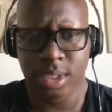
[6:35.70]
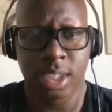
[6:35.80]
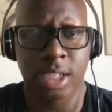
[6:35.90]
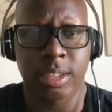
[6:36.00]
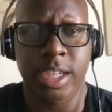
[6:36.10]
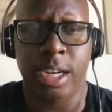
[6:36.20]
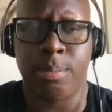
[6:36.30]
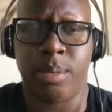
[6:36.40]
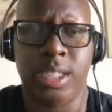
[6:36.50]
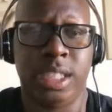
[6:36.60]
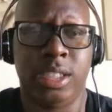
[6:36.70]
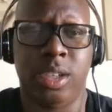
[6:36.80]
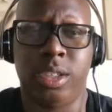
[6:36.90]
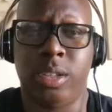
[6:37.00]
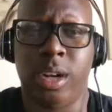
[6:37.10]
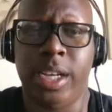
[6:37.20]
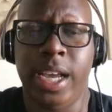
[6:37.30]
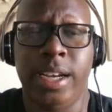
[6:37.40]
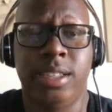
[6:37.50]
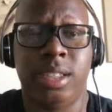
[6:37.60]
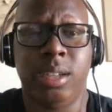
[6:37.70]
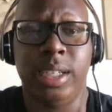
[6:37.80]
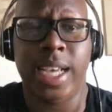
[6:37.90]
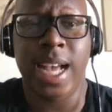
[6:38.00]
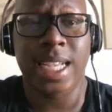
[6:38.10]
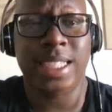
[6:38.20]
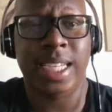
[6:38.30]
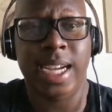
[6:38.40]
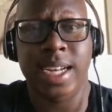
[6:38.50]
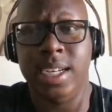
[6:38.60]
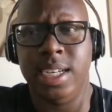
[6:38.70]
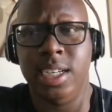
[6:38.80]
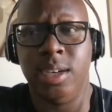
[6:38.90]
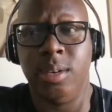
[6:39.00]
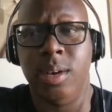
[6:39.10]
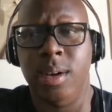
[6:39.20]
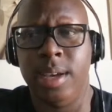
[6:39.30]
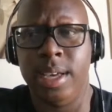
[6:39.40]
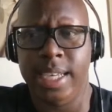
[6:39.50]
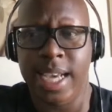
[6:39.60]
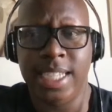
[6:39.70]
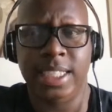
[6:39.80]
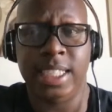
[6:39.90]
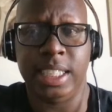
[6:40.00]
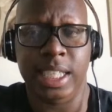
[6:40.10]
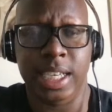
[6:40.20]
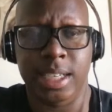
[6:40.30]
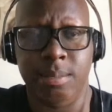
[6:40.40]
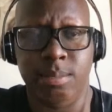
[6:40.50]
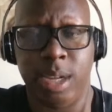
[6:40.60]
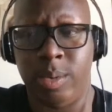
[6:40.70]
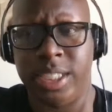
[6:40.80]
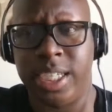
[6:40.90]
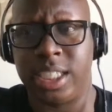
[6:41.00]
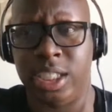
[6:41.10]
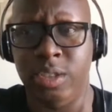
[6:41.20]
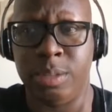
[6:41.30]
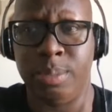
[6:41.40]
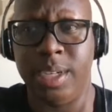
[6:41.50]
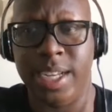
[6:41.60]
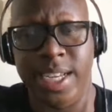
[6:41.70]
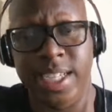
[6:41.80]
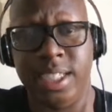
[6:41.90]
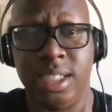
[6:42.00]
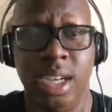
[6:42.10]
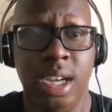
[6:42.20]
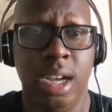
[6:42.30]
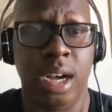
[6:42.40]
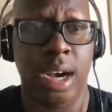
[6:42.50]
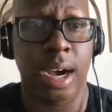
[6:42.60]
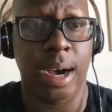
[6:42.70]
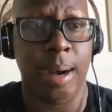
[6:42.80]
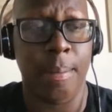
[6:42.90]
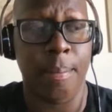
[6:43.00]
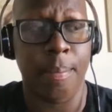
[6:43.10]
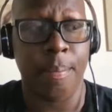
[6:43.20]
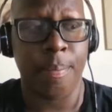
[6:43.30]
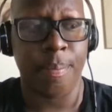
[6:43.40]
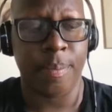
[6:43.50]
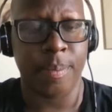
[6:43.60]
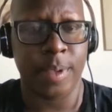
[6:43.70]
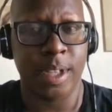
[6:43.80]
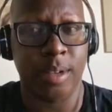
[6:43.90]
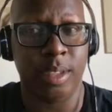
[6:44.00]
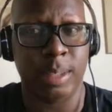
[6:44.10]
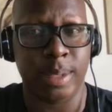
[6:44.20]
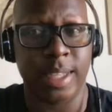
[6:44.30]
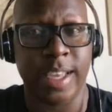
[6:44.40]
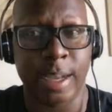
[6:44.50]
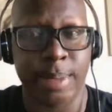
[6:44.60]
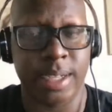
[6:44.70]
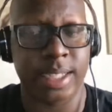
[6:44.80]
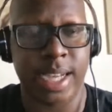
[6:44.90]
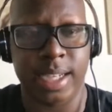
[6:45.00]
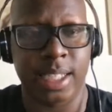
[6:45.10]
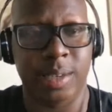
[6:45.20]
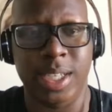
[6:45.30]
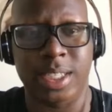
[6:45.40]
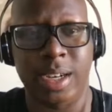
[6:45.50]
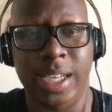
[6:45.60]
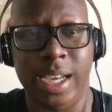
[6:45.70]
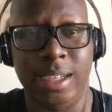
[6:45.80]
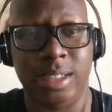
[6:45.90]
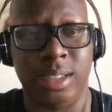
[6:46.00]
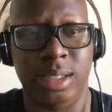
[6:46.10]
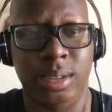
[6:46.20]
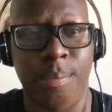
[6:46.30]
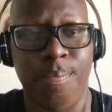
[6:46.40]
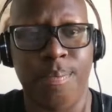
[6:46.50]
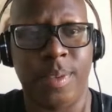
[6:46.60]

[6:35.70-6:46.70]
Derek Brunson's also 38 years old. He has that, he has the I don't want to say excuse, but it is. Um, Something to think about is that, he's 38 years old,